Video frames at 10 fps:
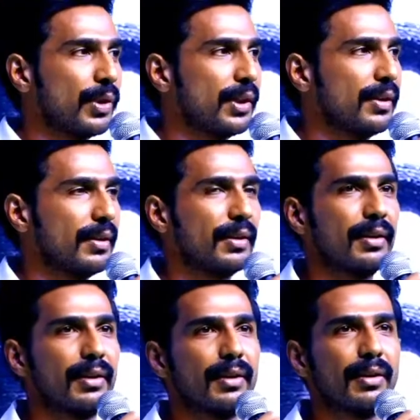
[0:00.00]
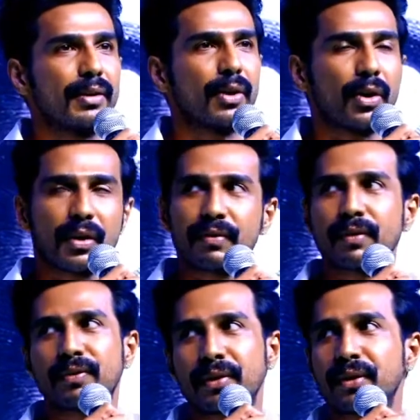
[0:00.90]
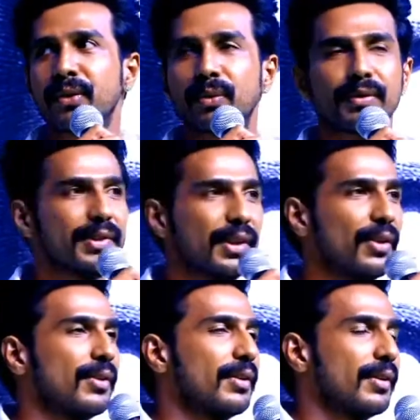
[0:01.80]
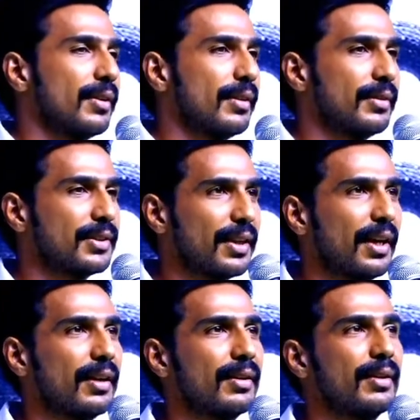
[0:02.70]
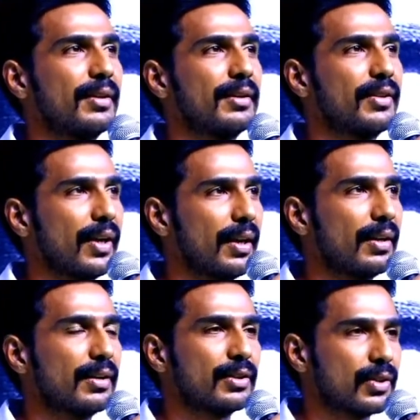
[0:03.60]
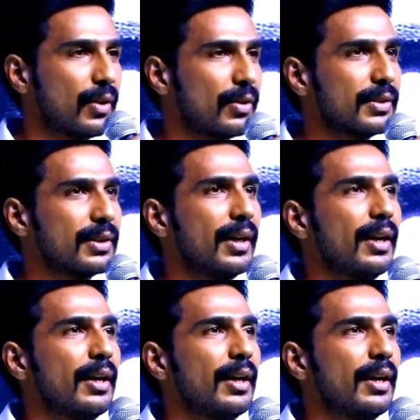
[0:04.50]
put in. A uh, lot of effort you would have seen on uh, screen, uh, in the trailer, the songs.